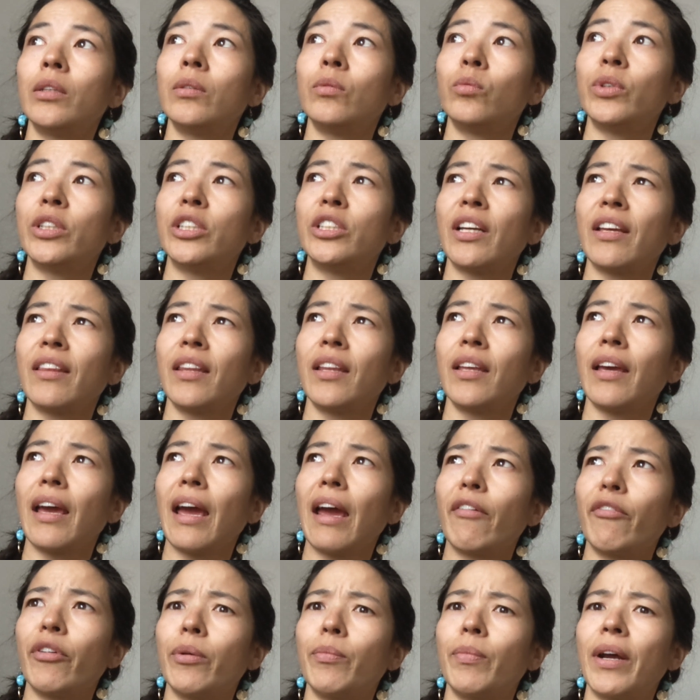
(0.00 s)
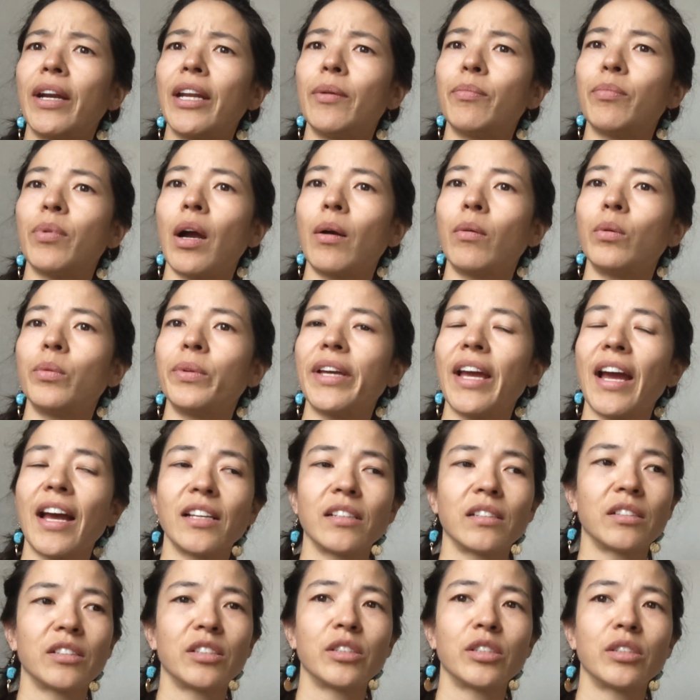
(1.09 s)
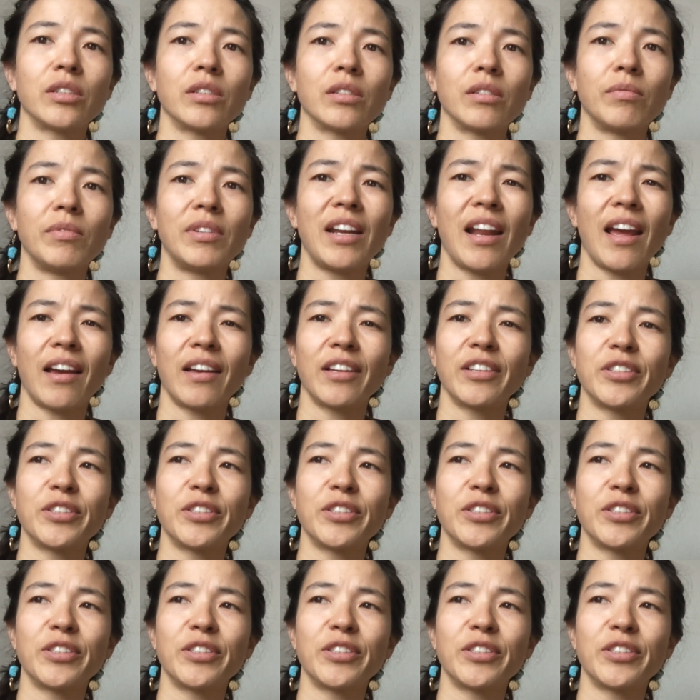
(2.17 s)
which I think everybody probably has a neck